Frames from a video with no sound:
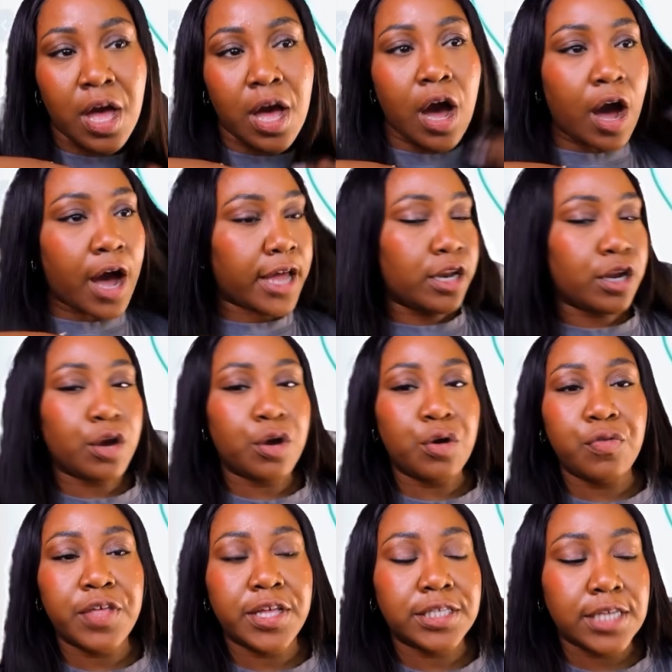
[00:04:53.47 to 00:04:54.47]
I
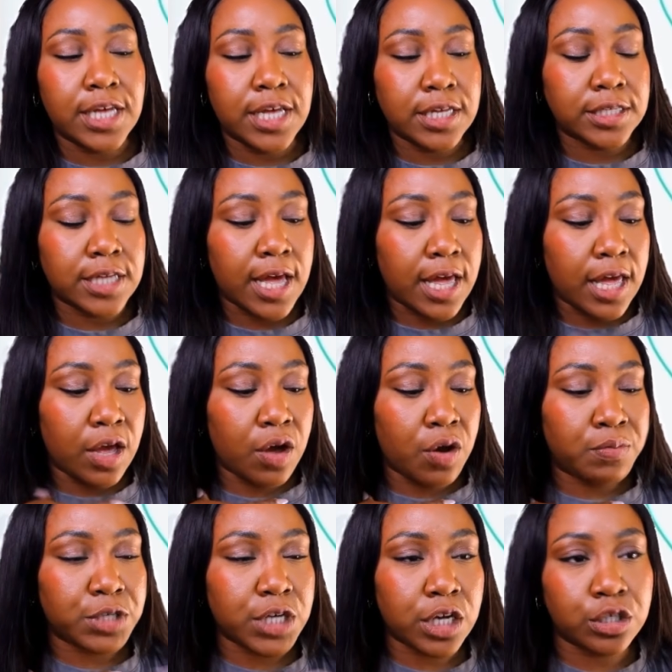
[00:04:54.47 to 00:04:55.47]
know this is a
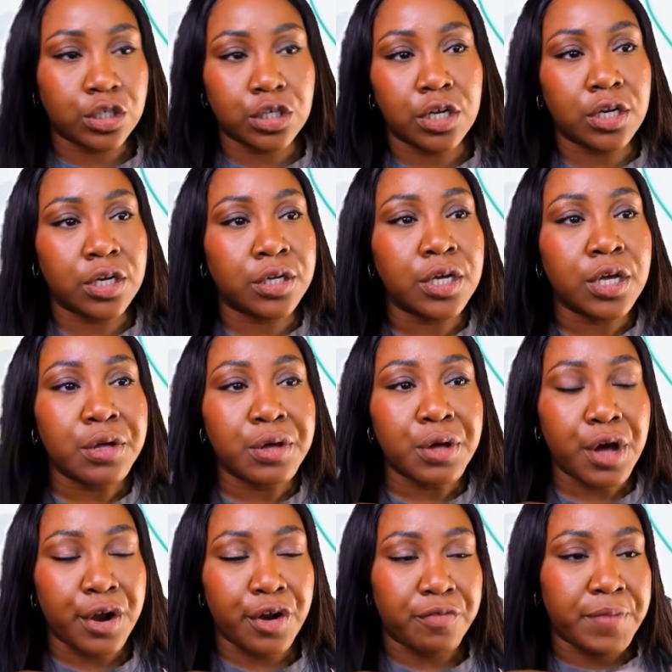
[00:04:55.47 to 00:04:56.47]
objection
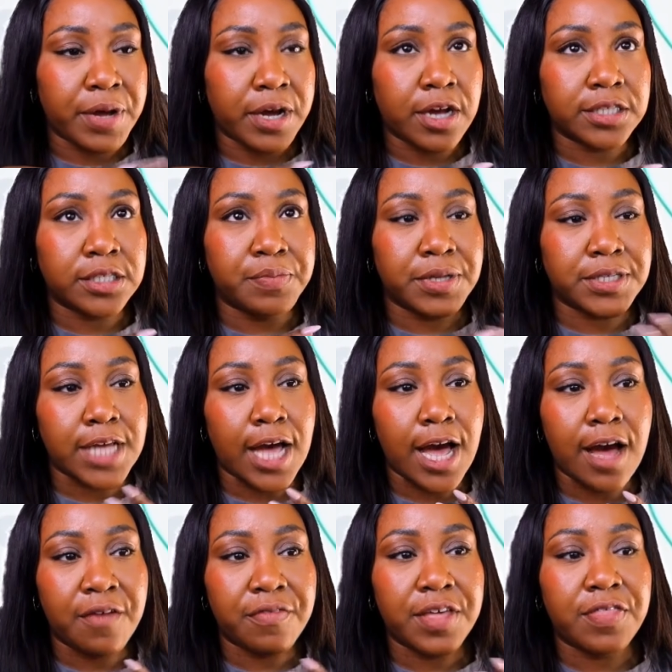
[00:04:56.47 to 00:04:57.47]
a lot of my customers
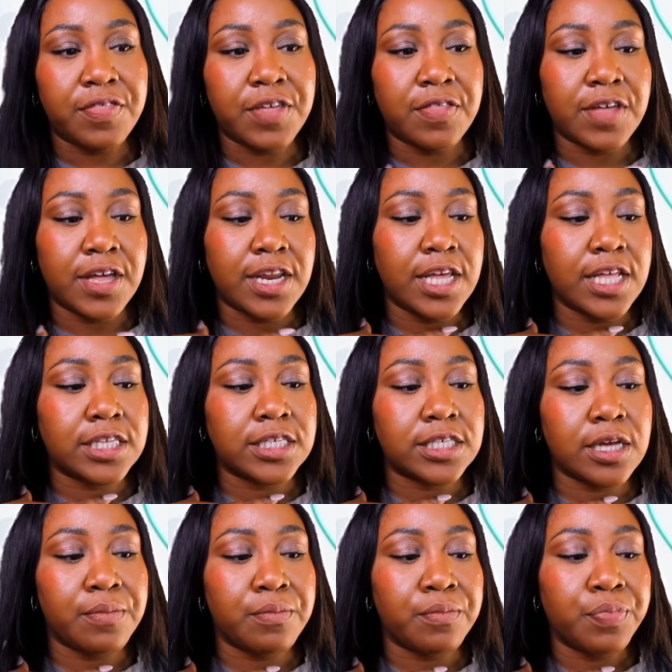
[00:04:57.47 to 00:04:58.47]
have. They think they need
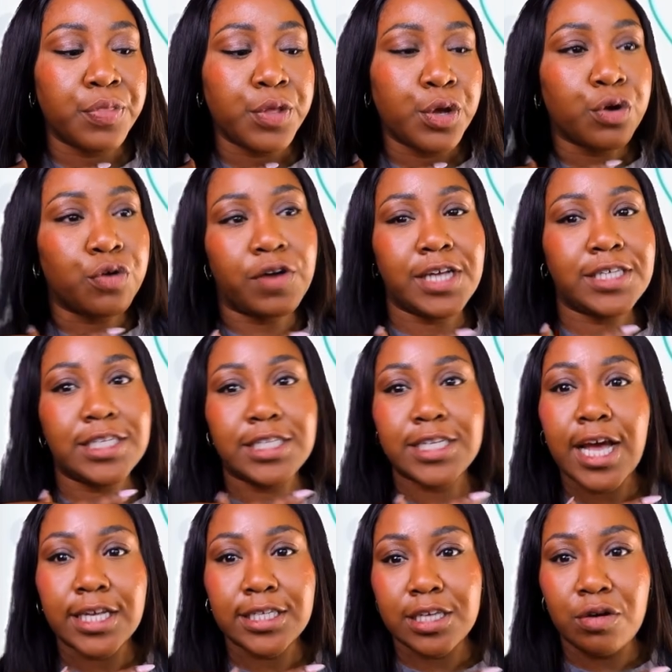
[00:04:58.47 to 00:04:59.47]
some crazy
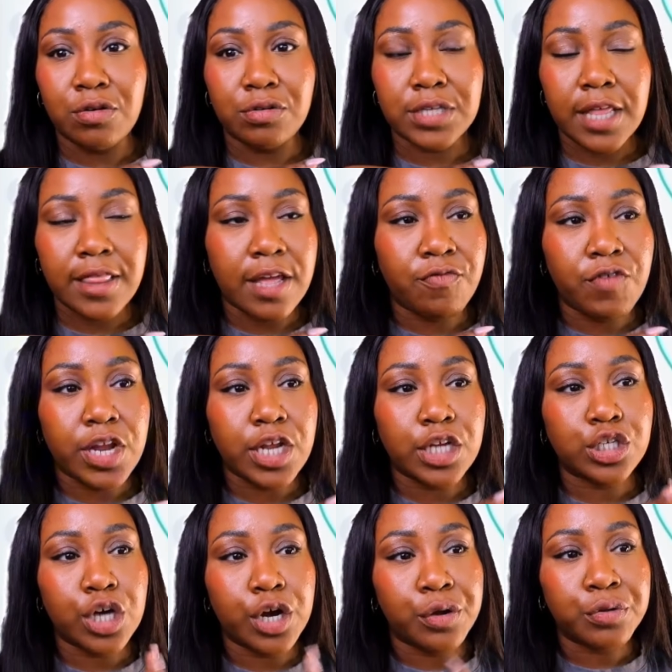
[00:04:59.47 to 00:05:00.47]
tech skills and they really
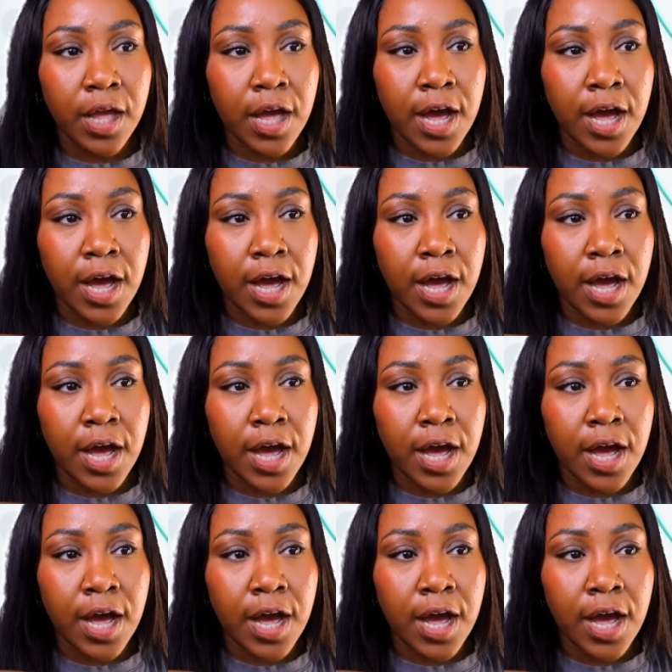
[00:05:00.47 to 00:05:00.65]
don't.